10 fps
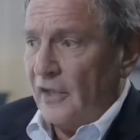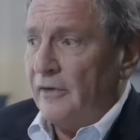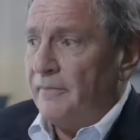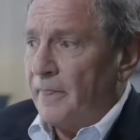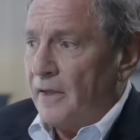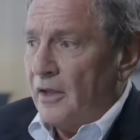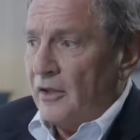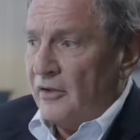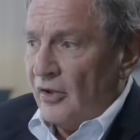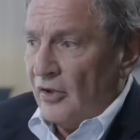Okay?
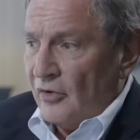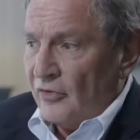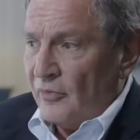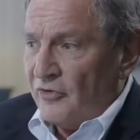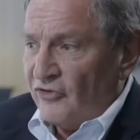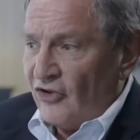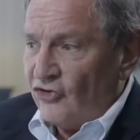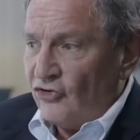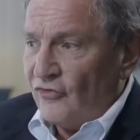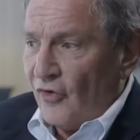The
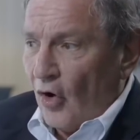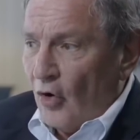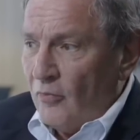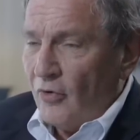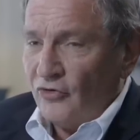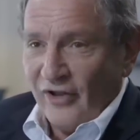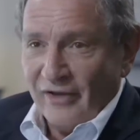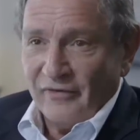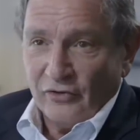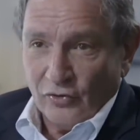possession of almost
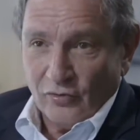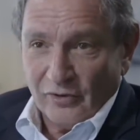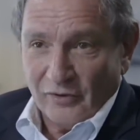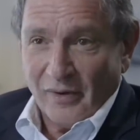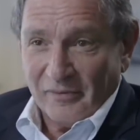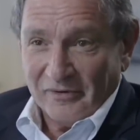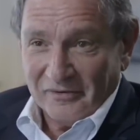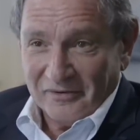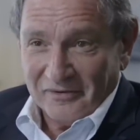having a nuclear weapon